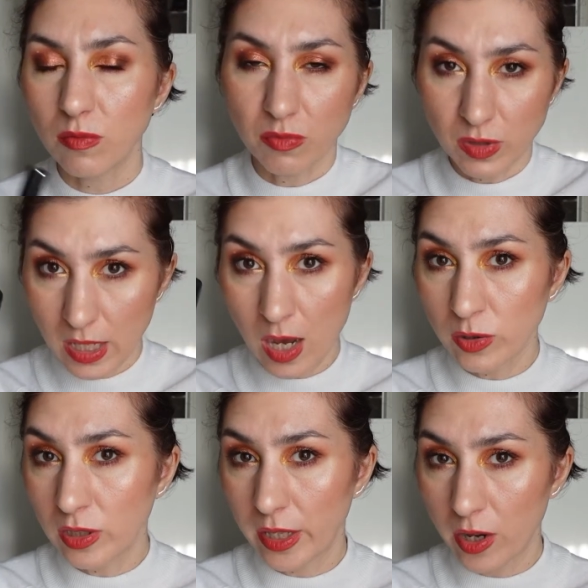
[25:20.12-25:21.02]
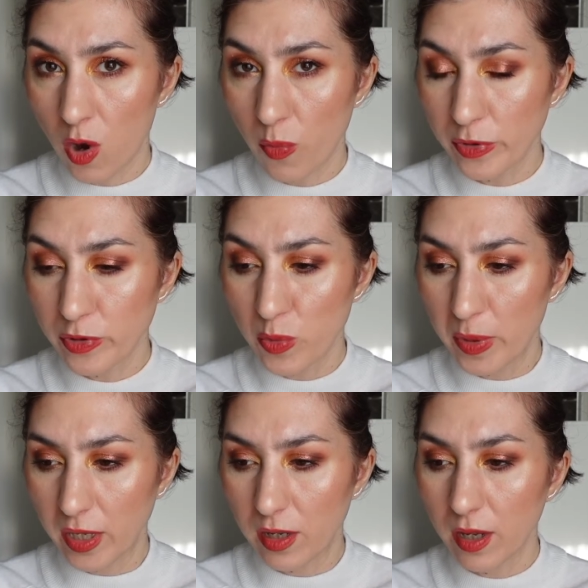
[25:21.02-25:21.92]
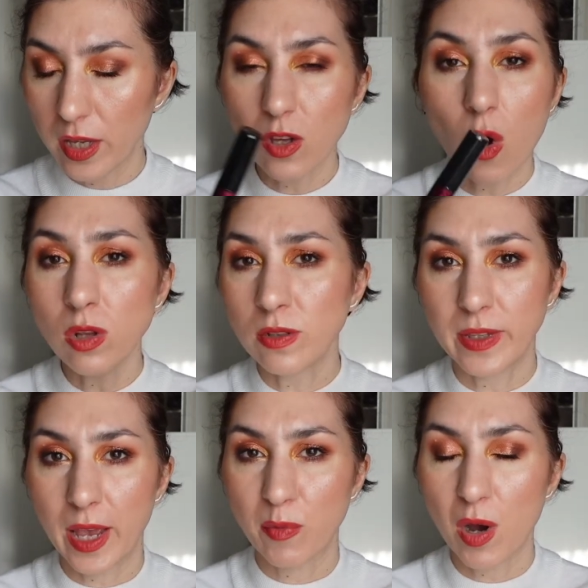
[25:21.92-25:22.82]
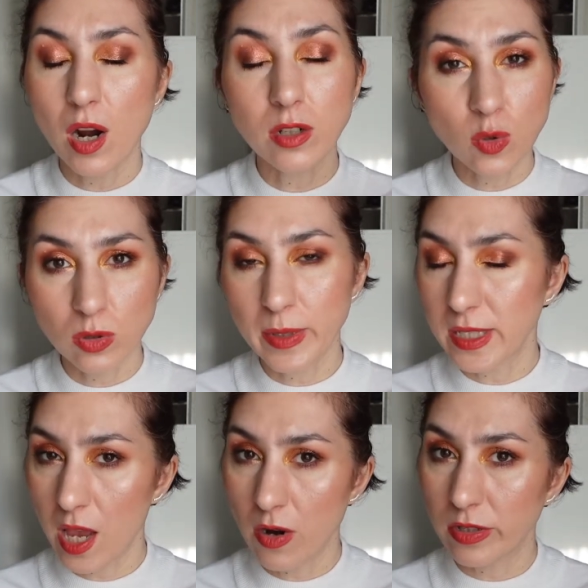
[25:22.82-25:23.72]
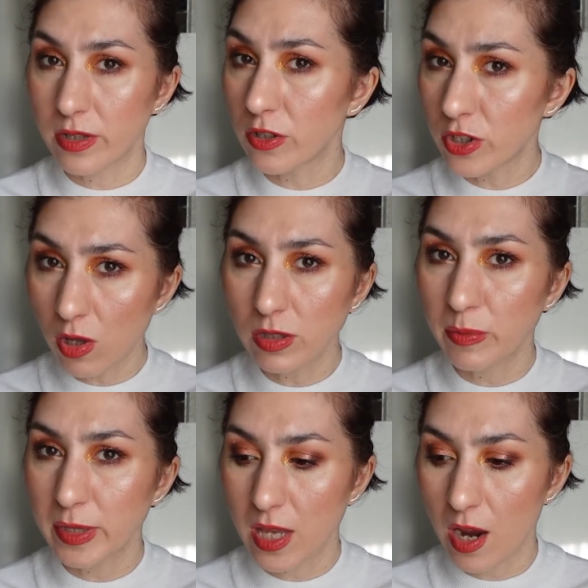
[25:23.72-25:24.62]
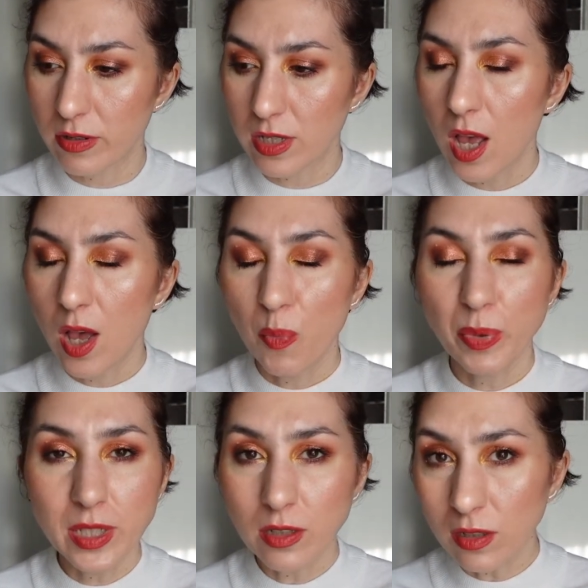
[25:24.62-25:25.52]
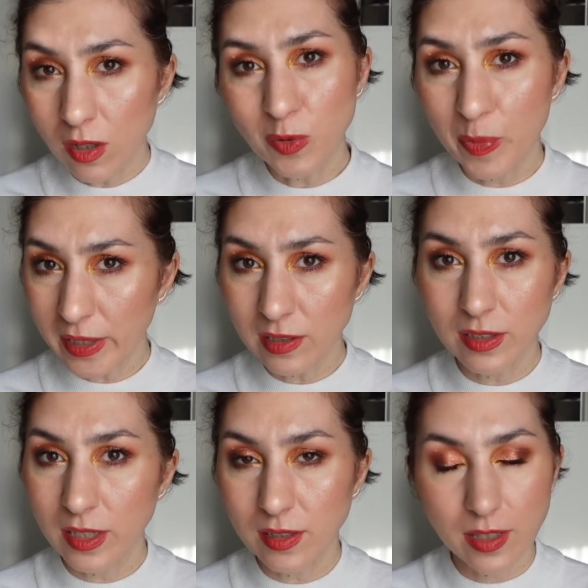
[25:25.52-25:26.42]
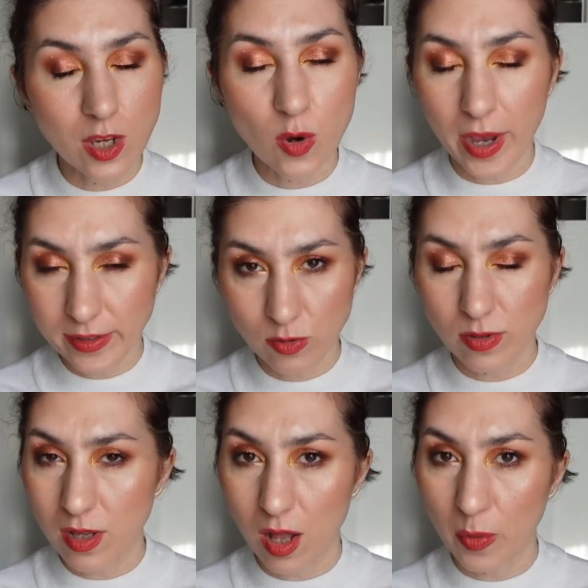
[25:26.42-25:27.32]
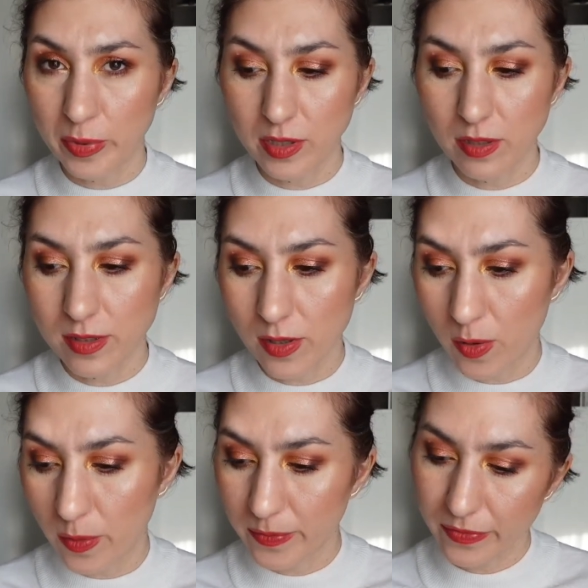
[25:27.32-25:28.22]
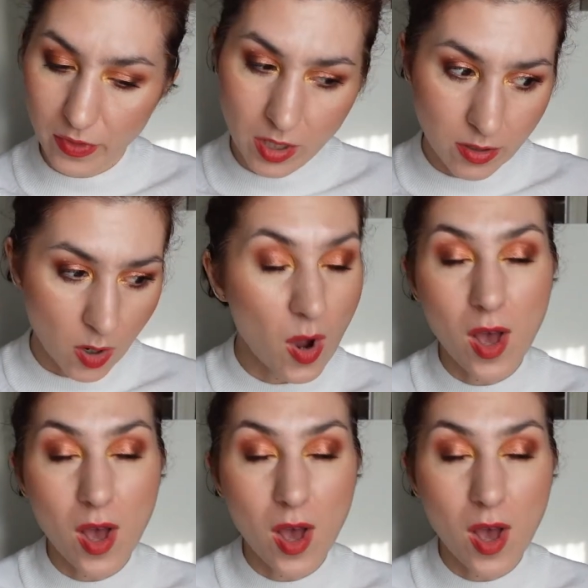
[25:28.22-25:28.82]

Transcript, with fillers: now the Lancome Monsieur Big. And all of them are good mascaras, they're solid mascaras, but they're not better than the Kiko Extra Sculpt. So, you know,